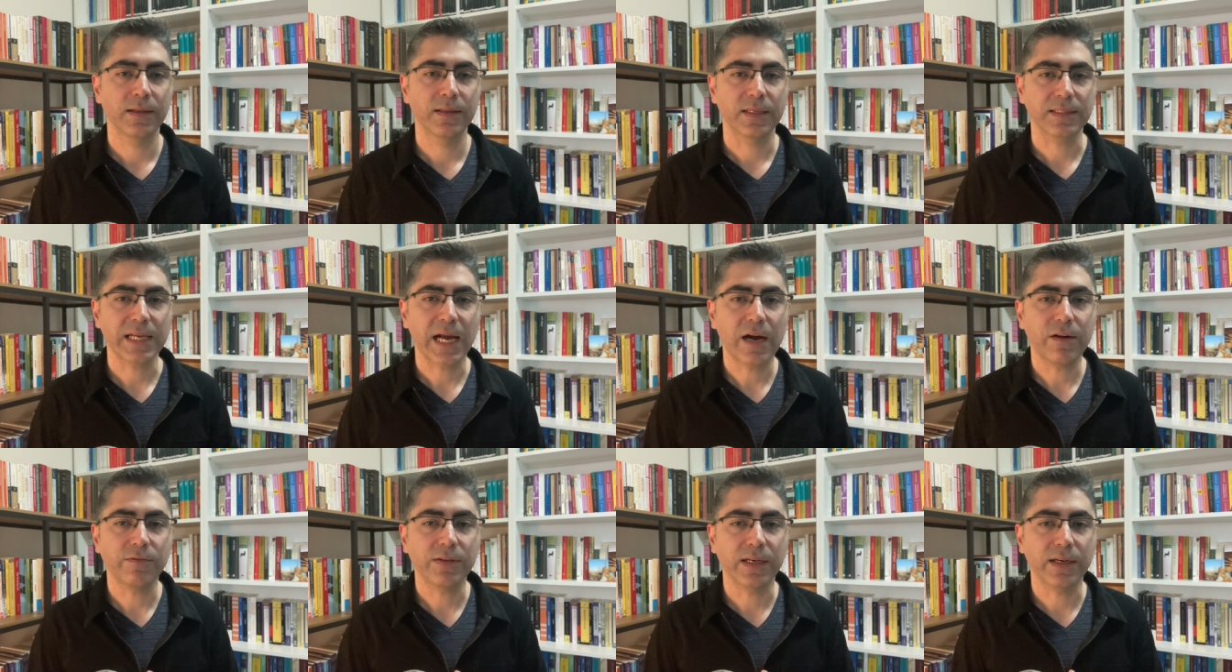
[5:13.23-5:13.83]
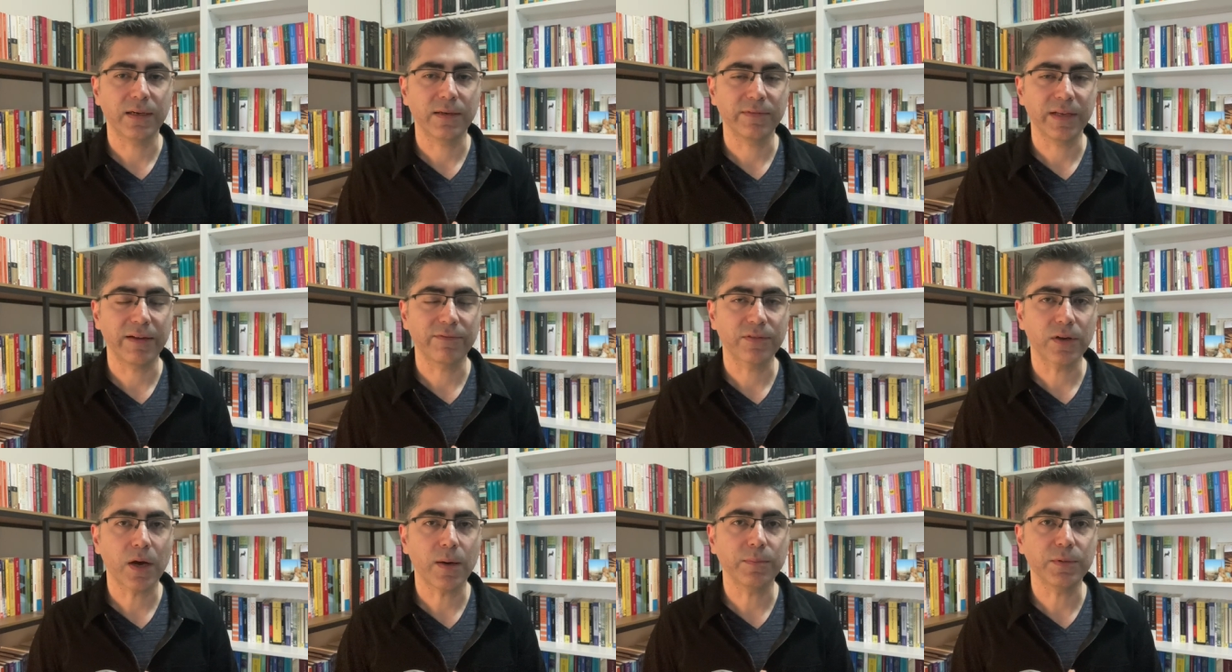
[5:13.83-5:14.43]
That's how we are. We
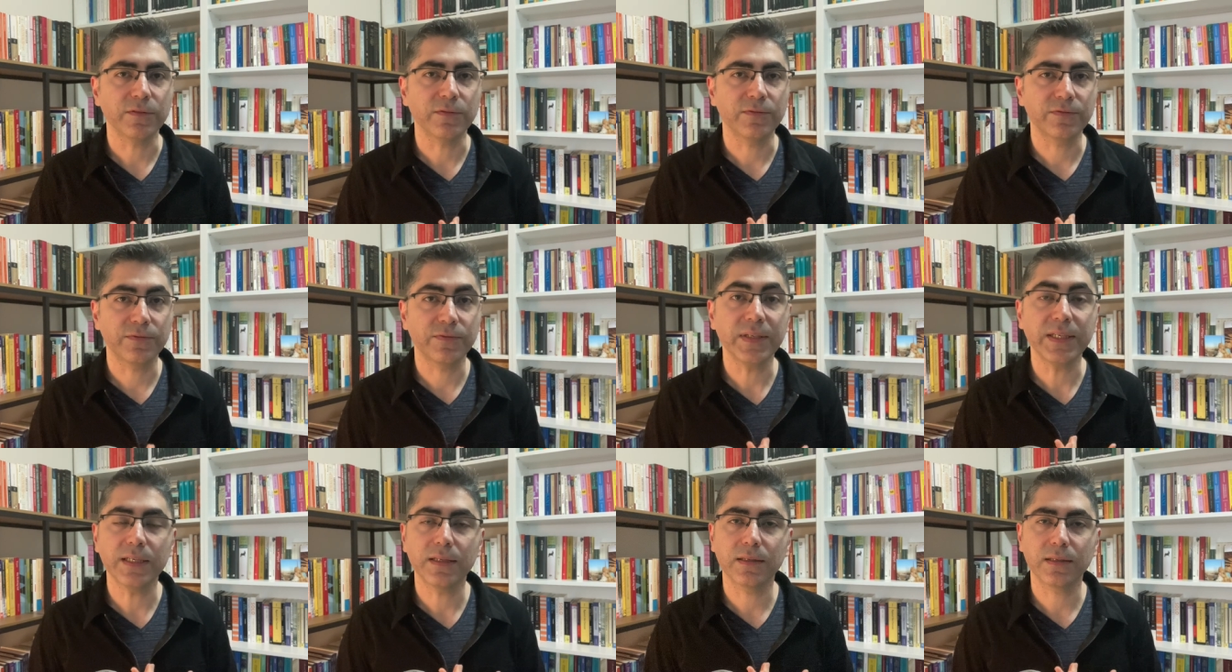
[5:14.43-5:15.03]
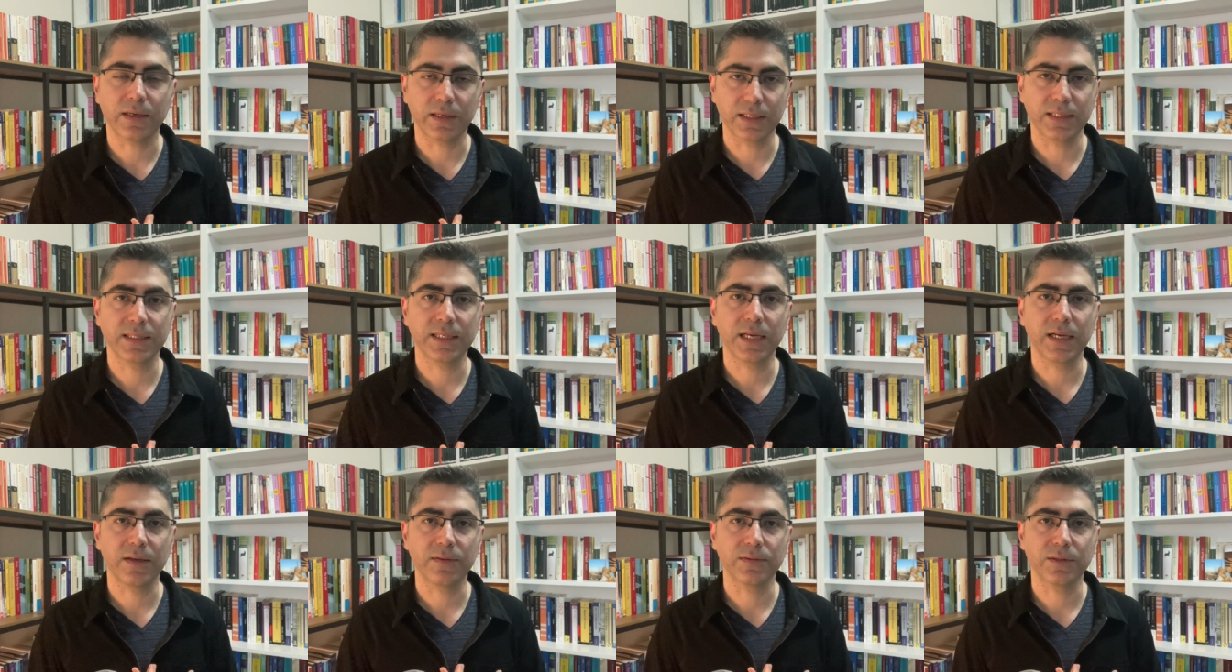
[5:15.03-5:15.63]
have come to feel
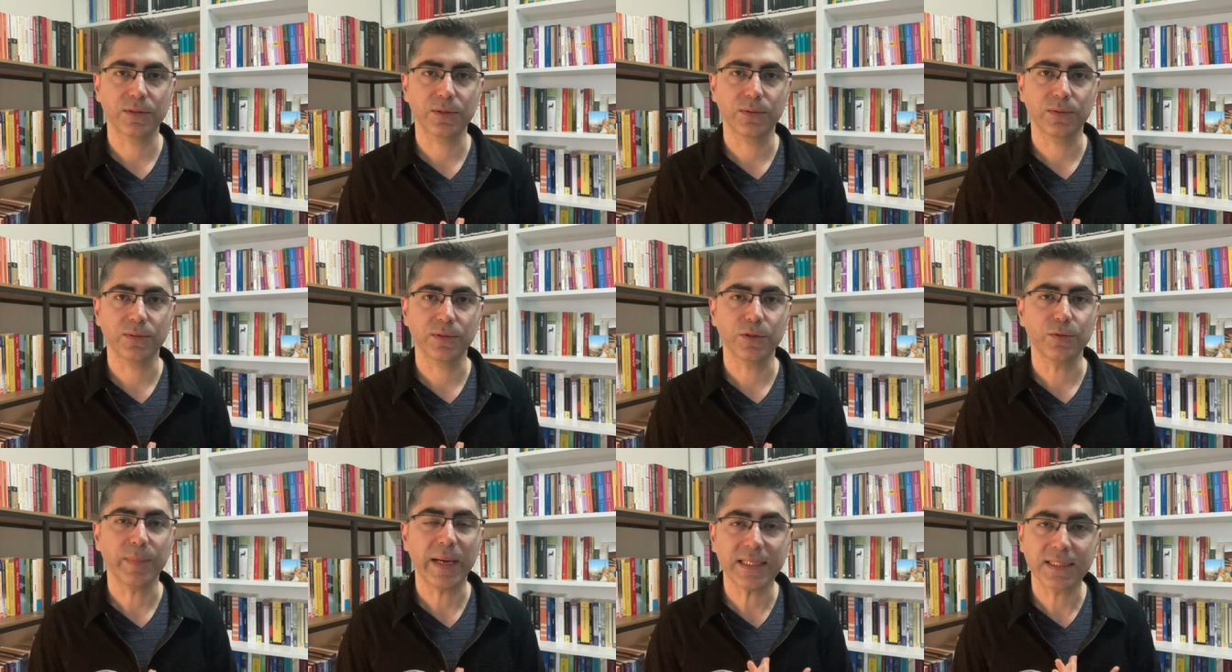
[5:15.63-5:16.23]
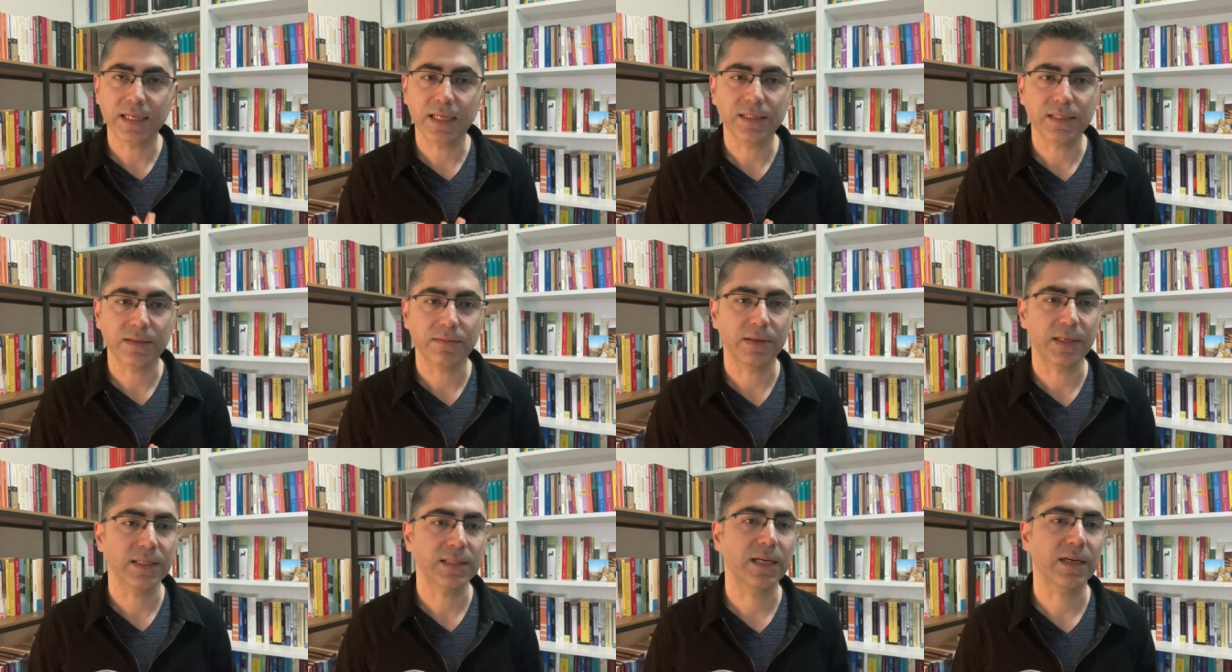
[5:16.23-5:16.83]
ourselves, to, to make sense
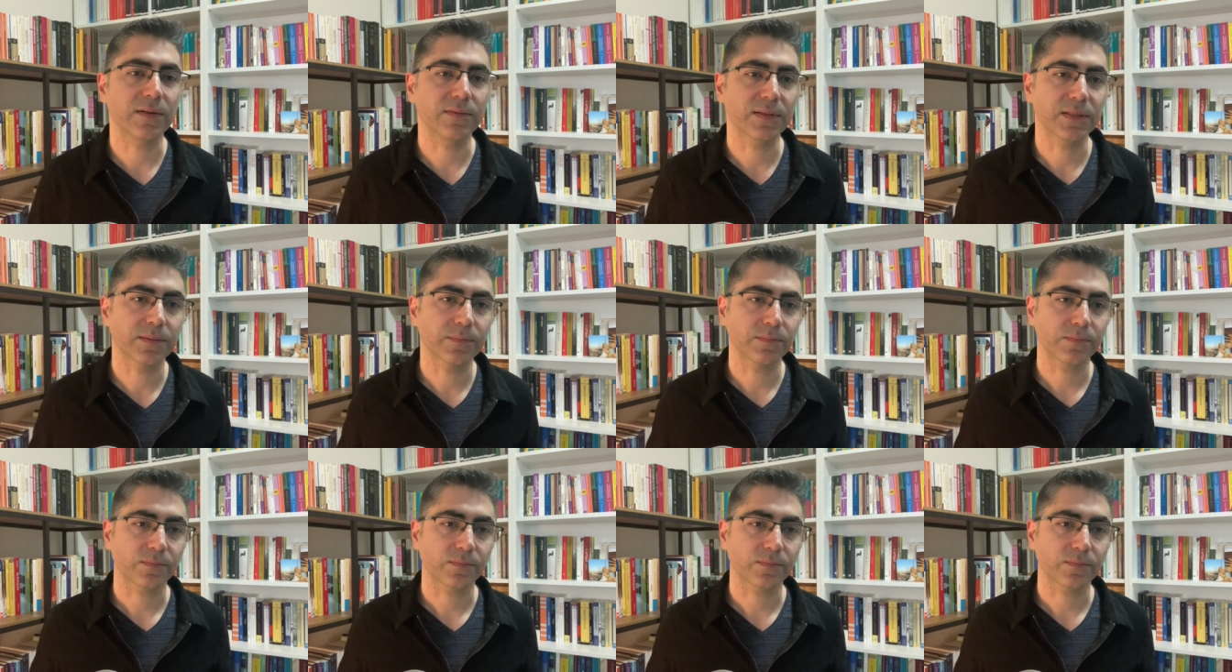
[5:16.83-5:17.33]
of ourselves.